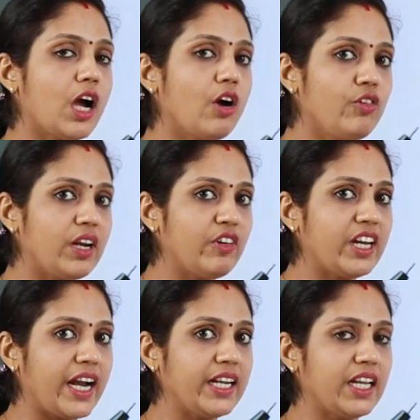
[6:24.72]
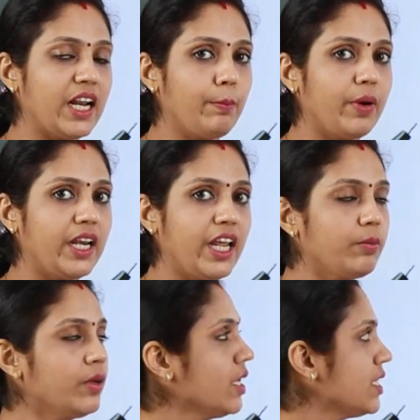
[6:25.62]
So, how will we write the number
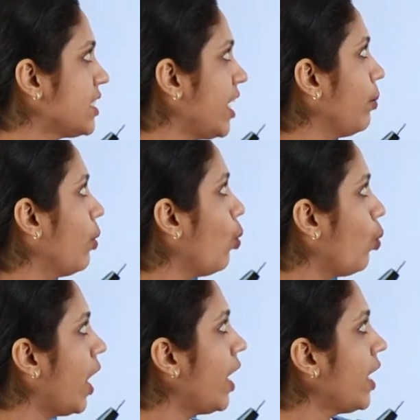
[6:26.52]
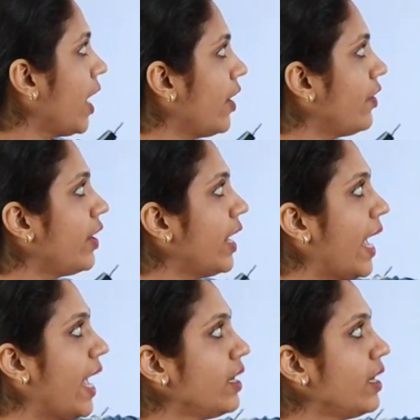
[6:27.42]
name? Same, 101,